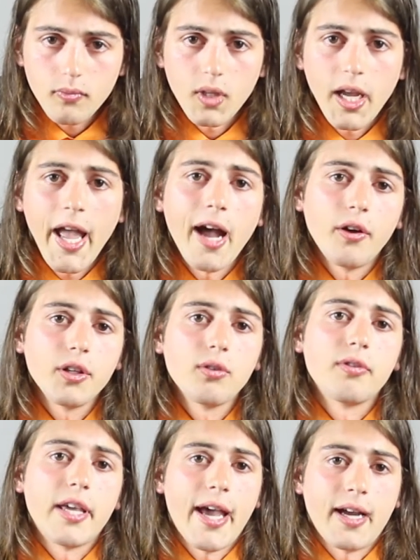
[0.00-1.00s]
How you
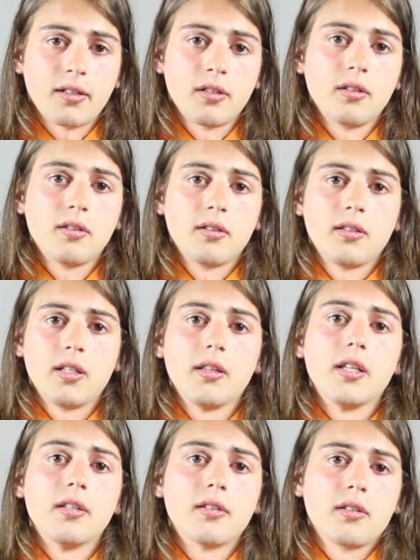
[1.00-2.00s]
react to
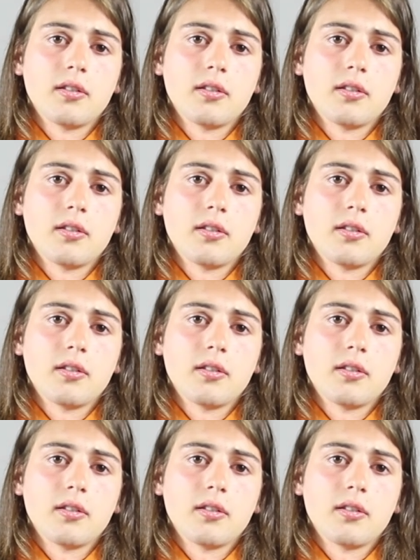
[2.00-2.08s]
these